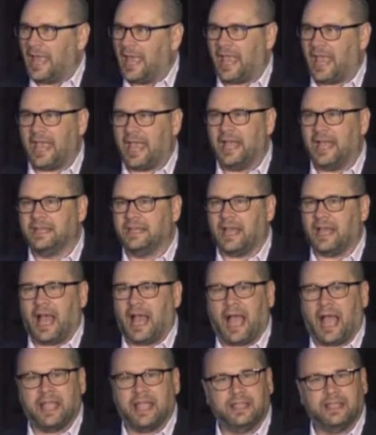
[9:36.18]
And
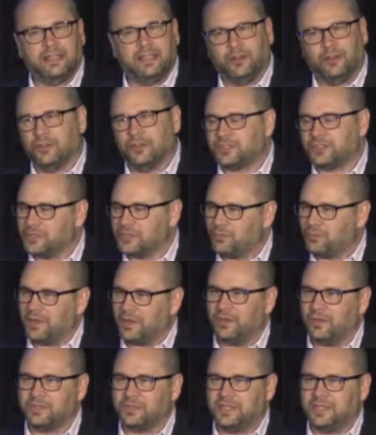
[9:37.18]
this is one
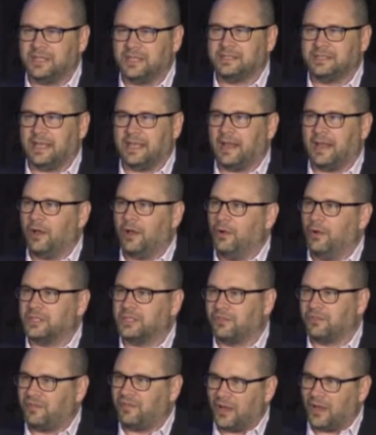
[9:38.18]
of those things that I
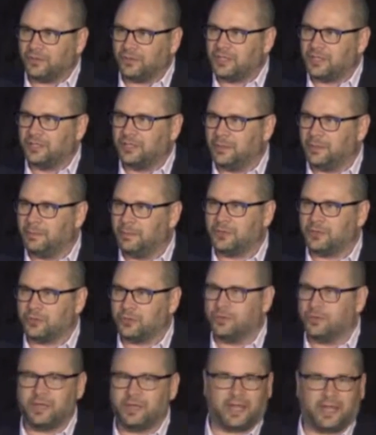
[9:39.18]
always felt to be
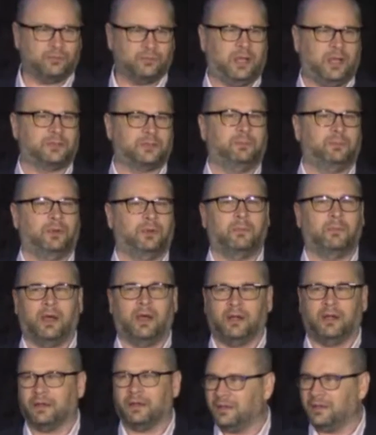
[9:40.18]
true. You guys watch Bill
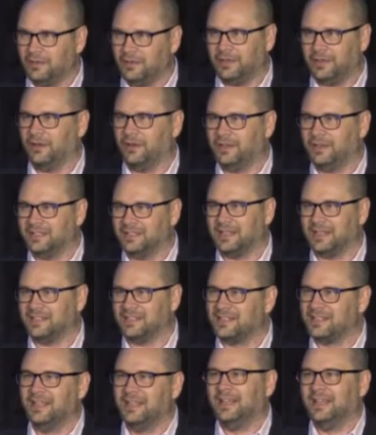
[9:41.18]
Maher, he
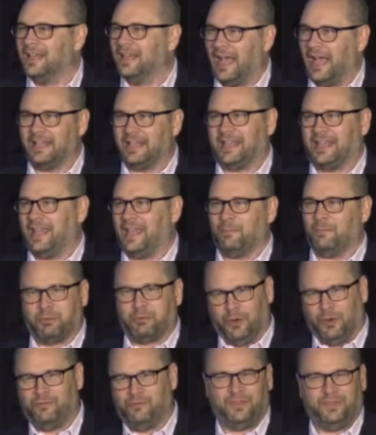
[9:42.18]
says, I can't
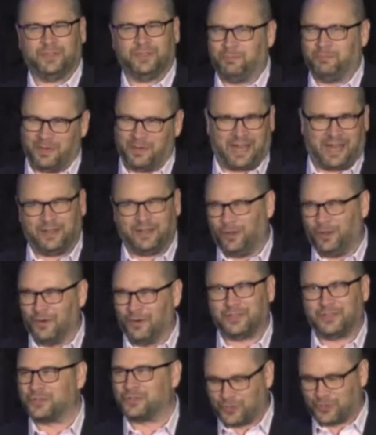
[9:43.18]
prove this, but I
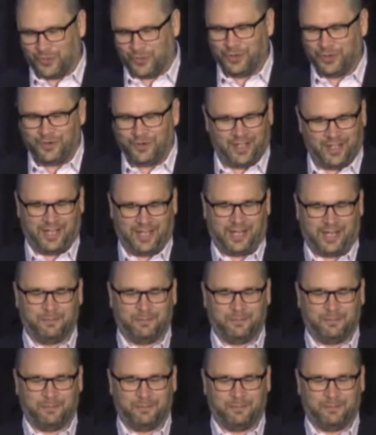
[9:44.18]
know it's true.